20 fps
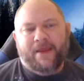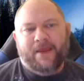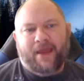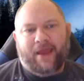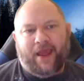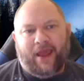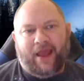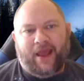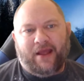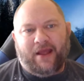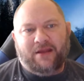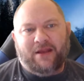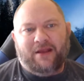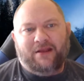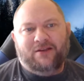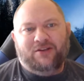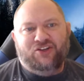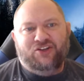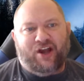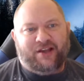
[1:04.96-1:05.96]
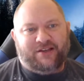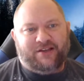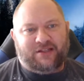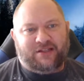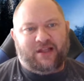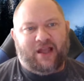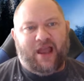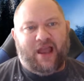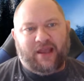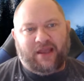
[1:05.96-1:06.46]
And just
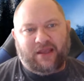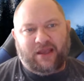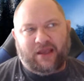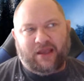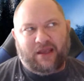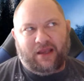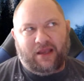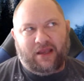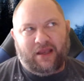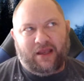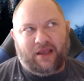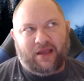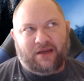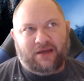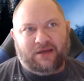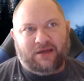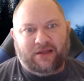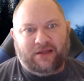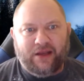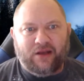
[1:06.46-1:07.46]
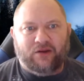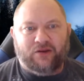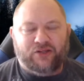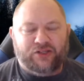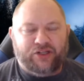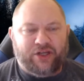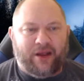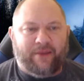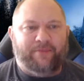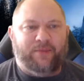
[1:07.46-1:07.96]
like in
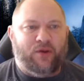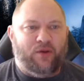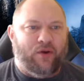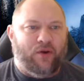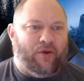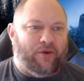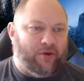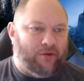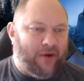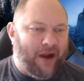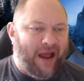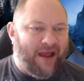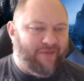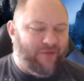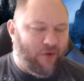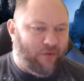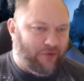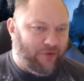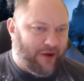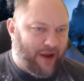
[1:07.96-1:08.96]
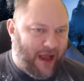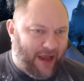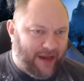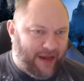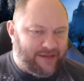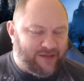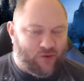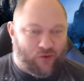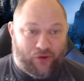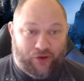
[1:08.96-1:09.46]
leadership, you don't arrive
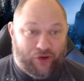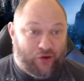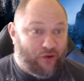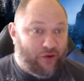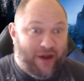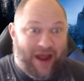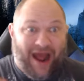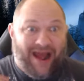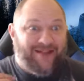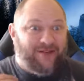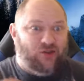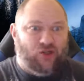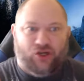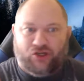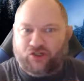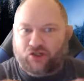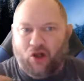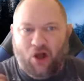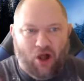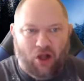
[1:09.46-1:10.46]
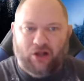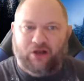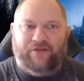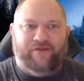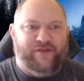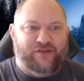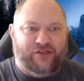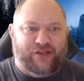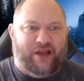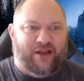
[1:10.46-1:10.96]
overnight or you're not just all
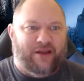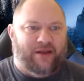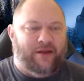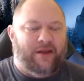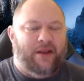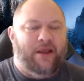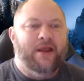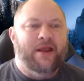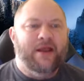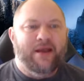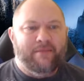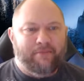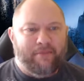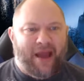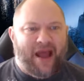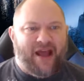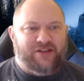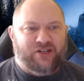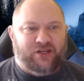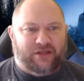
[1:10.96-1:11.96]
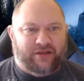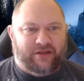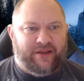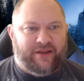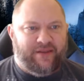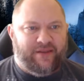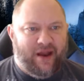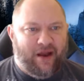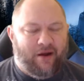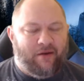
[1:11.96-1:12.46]
of a sudden magically
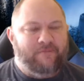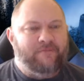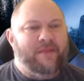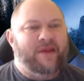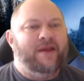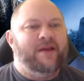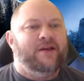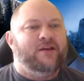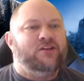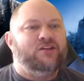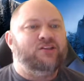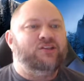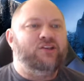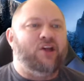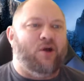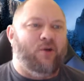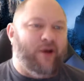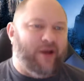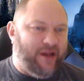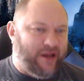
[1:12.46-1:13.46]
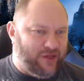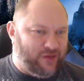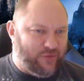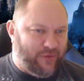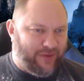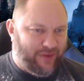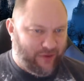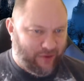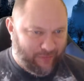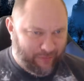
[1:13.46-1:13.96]
there. So it is
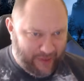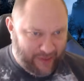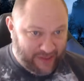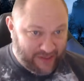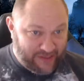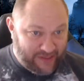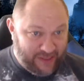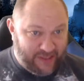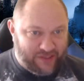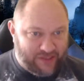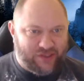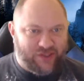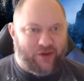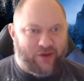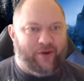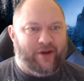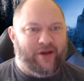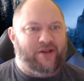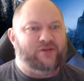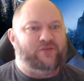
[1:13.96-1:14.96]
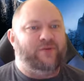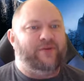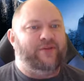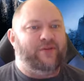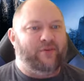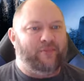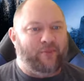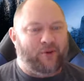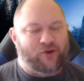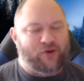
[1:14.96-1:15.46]
with your business. So it is with
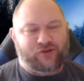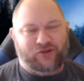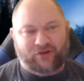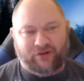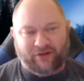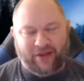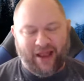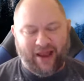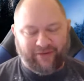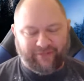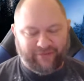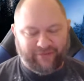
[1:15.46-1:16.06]
your personal life.